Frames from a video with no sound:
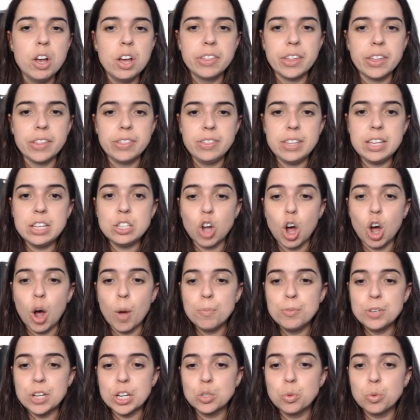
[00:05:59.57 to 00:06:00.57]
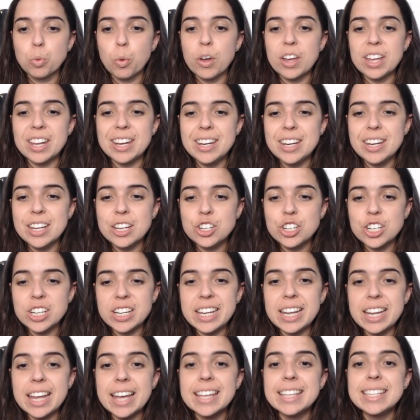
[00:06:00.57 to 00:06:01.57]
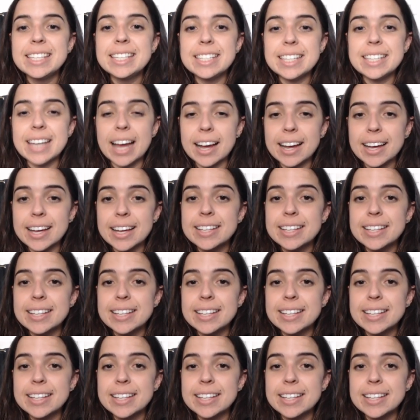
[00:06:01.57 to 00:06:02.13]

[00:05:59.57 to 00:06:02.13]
that these objects were initially stuck